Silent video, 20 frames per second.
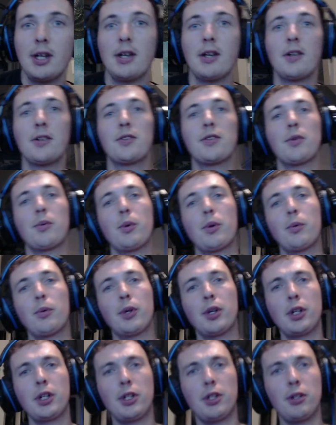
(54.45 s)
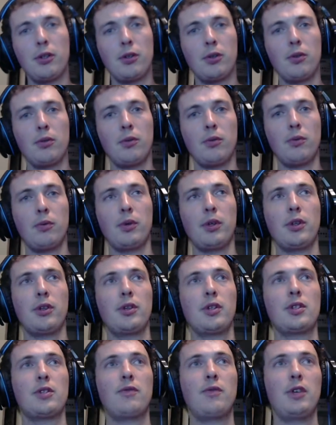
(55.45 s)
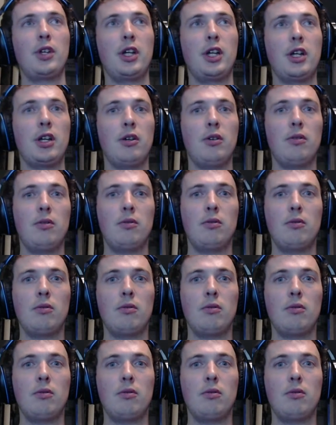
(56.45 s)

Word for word: So what we're going to do with this video